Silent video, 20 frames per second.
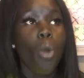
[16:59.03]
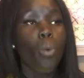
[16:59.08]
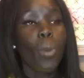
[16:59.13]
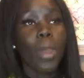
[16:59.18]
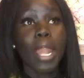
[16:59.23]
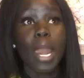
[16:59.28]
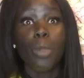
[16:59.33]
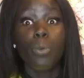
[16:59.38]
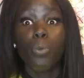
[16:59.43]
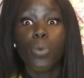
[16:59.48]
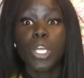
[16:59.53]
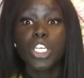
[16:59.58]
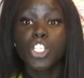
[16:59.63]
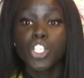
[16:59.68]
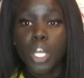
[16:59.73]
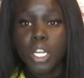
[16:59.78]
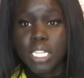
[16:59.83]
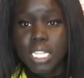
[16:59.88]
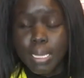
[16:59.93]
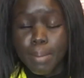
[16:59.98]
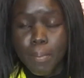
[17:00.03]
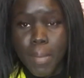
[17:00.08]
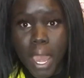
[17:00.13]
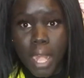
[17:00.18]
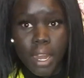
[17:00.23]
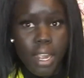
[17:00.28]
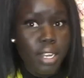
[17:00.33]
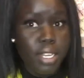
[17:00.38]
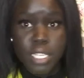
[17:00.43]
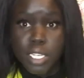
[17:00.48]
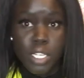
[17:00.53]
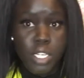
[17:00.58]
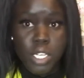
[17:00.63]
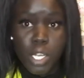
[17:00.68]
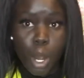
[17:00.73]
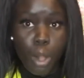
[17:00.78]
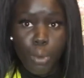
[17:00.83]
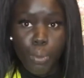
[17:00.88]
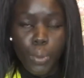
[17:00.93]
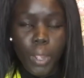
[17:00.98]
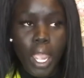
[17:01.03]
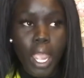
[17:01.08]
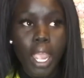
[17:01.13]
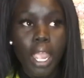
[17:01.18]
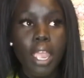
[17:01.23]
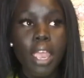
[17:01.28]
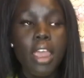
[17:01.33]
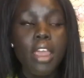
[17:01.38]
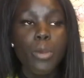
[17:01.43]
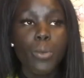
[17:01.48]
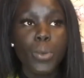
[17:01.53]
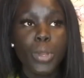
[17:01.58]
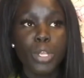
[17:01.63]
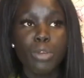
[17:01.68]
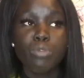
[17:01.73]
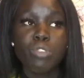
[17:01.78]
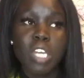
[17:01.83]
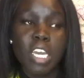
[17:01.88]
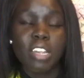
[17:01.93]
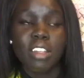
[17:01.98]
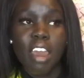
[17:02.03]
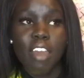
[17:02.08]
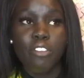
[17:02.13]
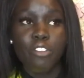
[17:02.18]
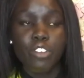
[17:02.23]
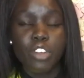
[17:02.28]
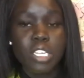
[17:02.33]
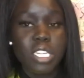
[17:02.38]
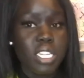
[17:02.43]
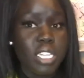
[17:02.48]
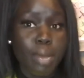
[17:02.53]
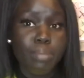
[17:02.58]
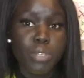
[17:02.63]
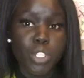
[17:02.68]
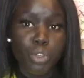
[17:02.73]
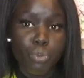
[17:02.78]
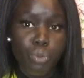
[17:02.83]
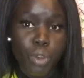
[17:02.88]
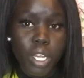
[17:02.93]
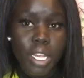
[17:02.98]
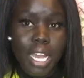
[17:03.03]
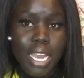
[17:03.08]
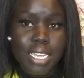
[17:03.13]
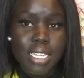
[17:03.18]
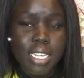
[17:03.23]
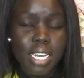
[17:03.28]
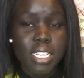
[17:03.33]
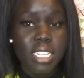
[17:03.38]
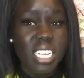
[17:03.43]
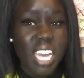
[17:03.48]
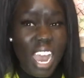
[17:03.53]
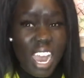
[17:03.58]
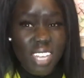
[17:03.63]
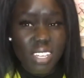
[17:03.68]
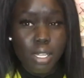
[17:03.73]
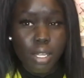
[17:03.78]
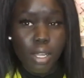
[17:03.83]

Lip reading: what I wish on somebody else is not okay. When you take that first step to realize that, to ask